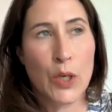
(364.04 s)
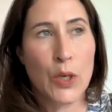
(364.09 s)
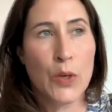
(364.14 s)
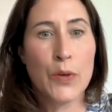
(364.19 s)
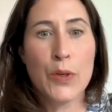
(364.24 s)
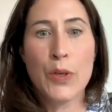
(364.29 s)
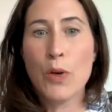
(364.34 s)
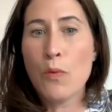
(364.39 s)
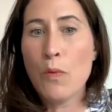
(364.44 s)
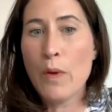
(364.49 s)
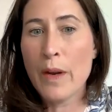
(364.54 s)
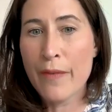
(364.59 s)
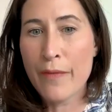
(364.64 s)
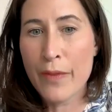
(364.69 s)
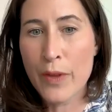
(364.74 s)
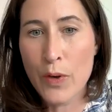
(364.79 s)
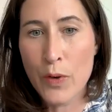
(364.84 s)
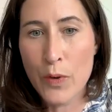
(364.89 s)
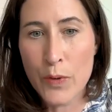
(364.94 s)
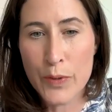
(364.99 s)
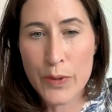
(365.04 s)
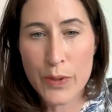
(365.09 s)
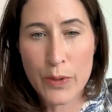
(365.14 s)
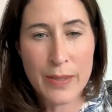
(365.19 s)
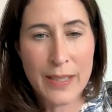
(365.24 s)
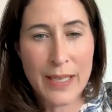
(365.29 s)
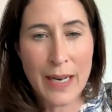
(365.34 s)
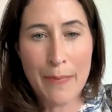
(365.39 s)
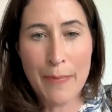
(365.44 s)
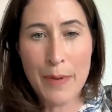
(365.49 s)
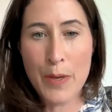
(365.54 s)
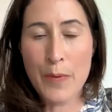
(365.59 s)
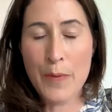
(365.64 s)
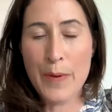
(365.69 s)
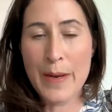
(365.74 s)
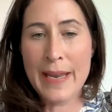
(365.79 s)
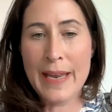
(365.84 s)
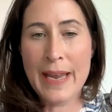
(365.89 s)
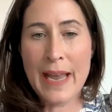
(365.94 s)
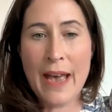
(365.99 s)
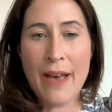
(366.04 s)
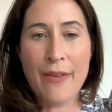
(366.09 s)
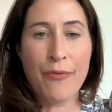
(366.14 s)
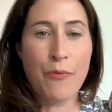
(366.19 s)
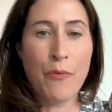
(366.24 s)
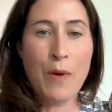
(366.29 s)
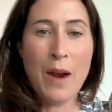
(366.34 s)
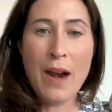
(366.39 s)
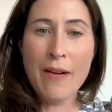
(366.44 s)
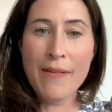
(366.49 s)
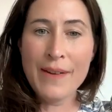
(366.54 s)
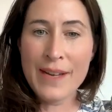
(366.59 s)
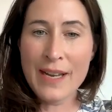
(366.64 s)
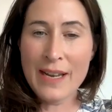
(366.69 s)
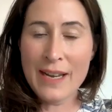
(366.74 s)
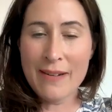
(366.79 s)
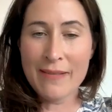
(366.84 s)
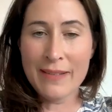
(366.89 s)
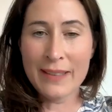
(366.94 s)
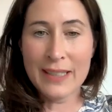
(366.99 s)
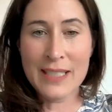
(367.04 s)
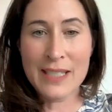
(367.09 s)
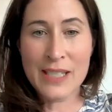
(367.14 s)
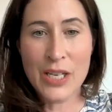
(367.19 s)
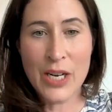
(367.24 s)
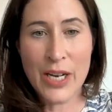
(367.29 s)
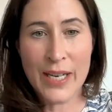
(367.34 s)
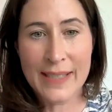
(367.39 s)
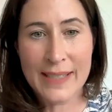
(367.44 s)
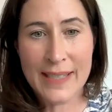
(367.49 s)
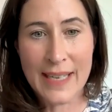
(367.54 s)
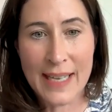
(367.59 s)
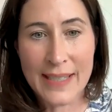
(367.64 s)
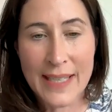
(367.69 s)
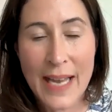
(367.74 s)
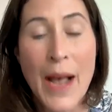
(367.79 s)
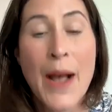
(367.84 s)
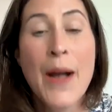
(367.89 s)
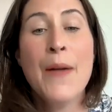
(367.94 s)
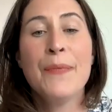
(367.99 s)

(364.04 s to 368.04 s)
or, oh, you're one of those, or WEF, where are you hearing this nonsense?